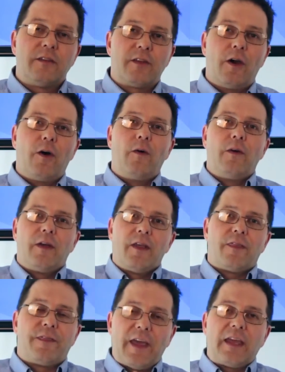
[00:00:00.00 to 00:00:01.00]
So
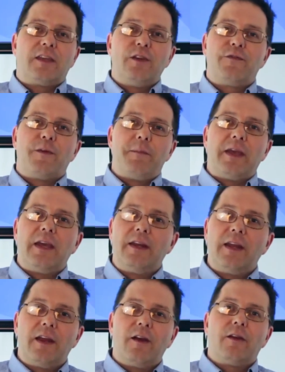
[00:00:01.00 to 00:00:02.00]
thank you for being
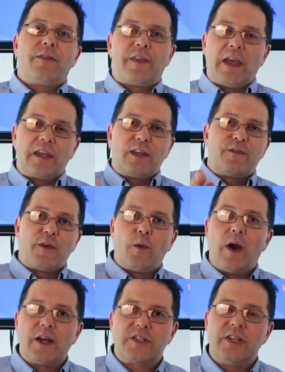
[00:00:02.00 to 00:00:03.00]
here. Thank you for
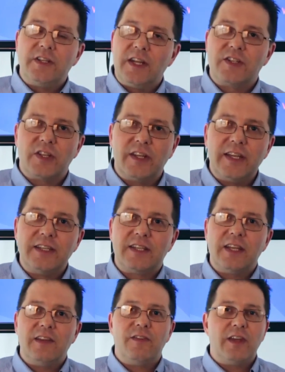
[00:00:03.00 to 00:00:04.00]
watching DigiLEAD
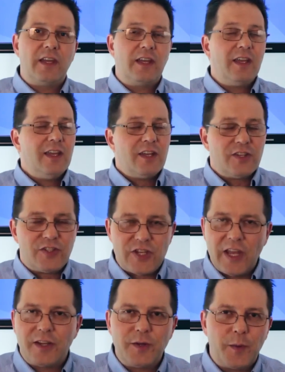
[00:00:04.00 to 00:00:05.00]
TV.
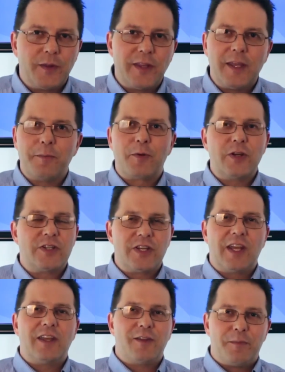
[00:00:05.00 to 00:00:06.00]
Genuinely
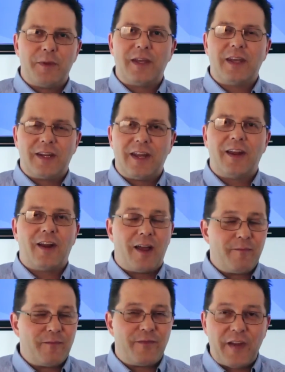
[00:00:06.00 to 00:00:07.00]
appreciate you being here.
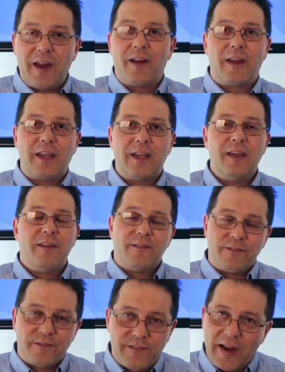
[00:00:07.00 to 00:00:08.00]
I'm very,
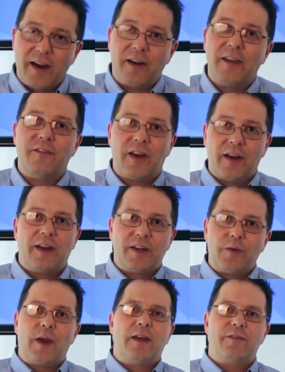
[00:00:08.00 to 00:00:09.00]
very, very
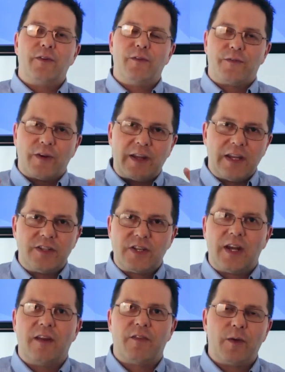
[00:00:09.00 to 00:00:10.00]
grateful for each
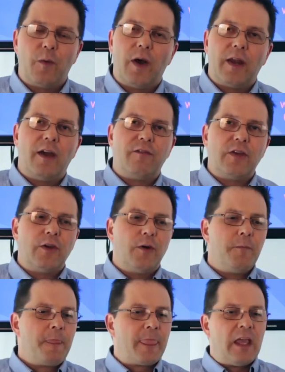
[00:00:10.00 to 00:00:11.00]
and every one of
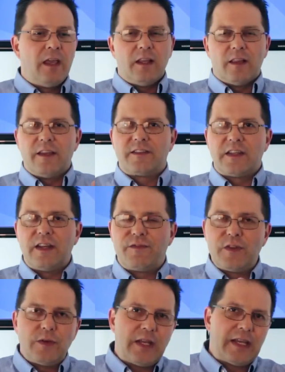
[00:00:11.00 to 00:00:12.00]
you. Listen,
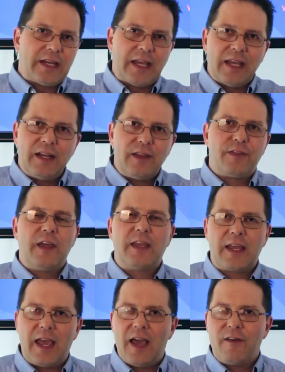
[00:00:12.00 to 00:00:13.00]
if you need
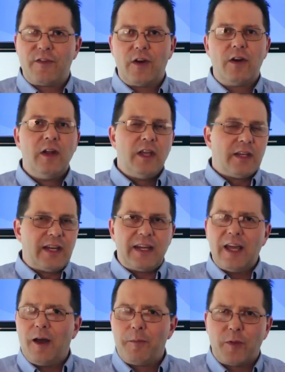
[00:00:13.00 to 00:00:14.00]
anything ever, need
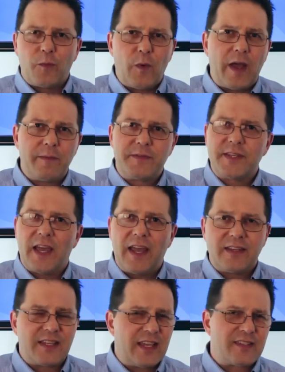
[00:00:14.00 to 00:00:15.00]
help with
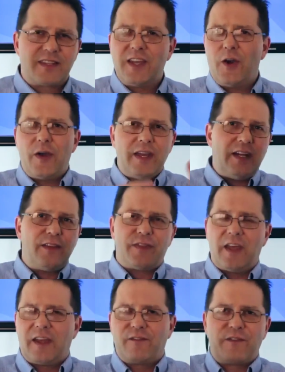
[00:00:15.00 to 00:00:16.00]
websites, SEO,
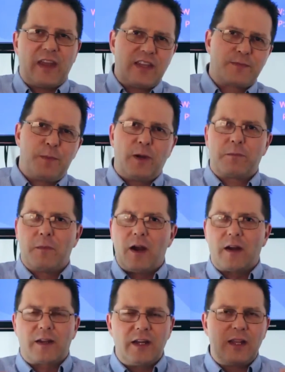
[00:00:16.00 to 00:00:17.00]
anything, Facebook
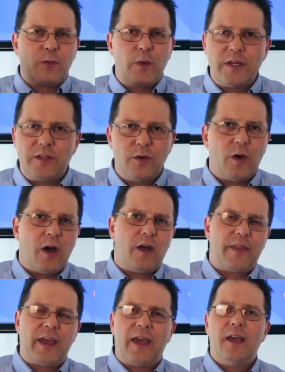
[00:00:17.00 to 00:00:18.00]
marketing, we do
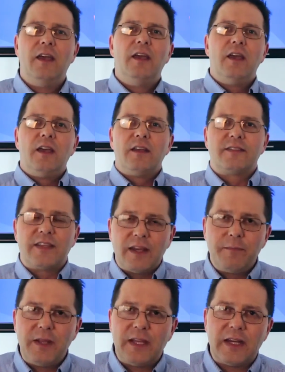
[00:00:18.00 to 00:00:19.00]
all that.
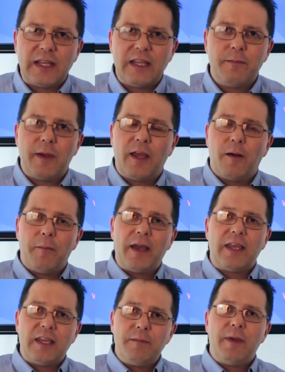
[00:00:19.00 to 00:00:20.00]
Send me an email.
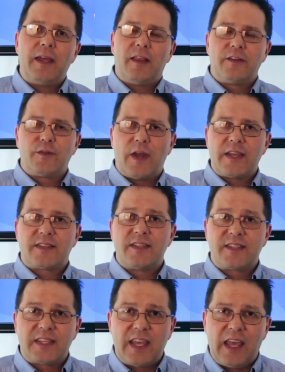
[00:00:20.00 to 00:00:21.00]
My email address
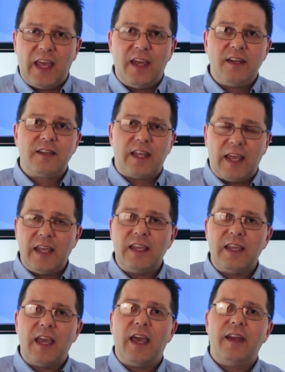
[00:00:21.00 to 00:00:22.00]
is ken,
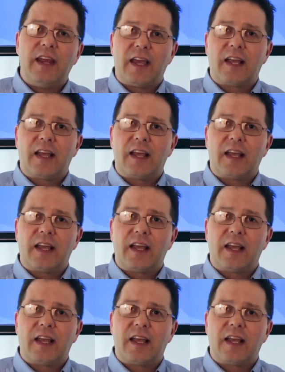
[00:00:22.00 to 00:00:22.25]
K-E-N,